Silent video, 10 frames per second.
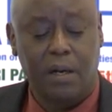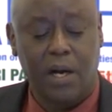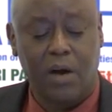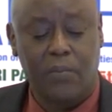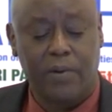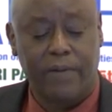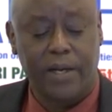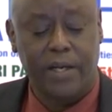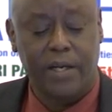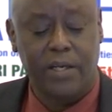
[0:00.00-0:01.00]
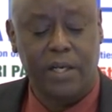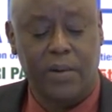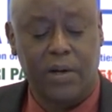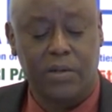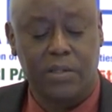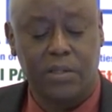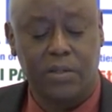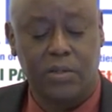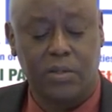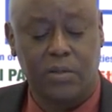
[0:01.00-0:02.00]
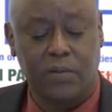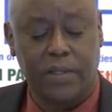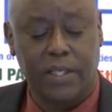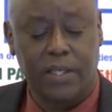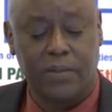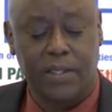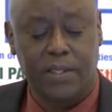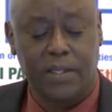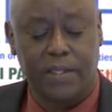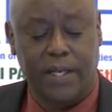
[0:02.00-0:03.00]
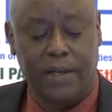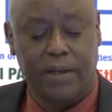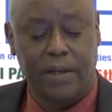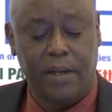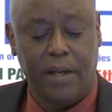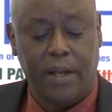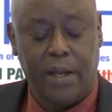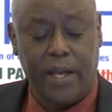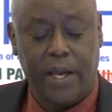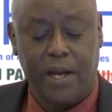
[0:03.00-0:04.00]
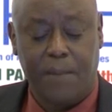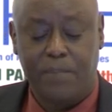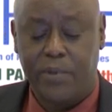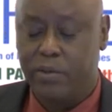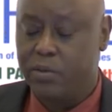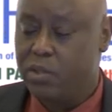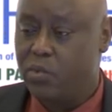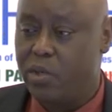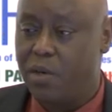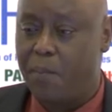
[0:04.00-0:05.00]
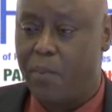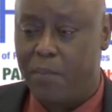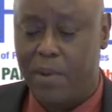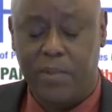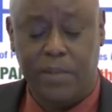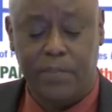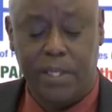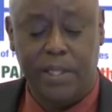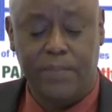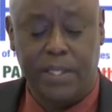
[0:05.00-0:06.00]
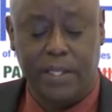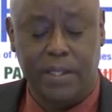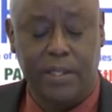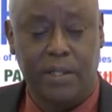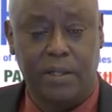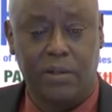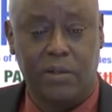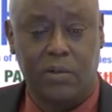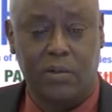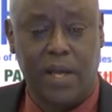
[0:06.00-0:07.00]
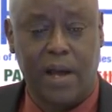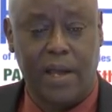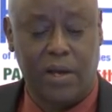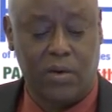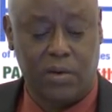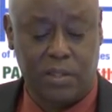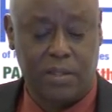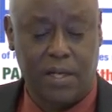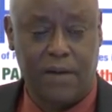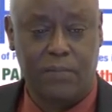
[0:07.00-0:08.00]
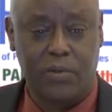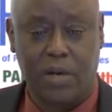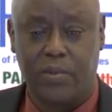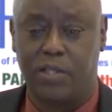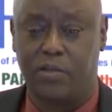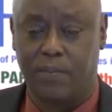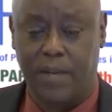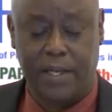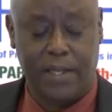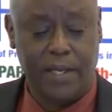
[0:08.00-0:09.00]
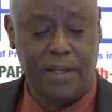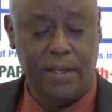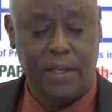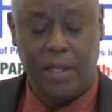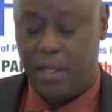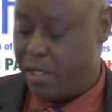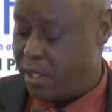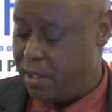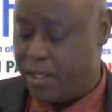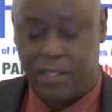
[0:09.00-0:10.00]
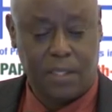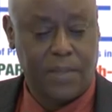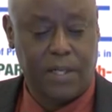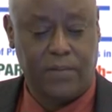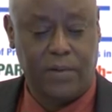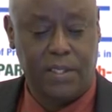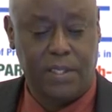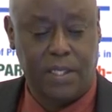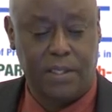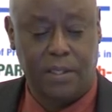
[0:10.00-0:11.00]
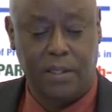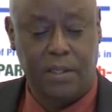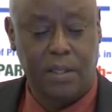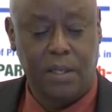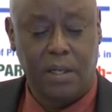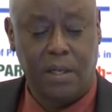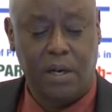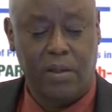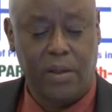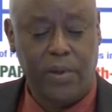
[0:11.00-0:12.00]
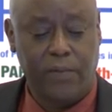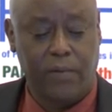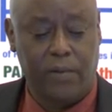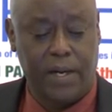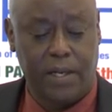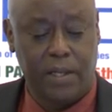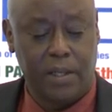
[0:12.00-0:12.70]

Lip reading: now provided in our Constitution of Kenya 2010. And appeals would probably be limited to the High Court. I've put a question mark there. That's a matter for discussion. Now, the way forward,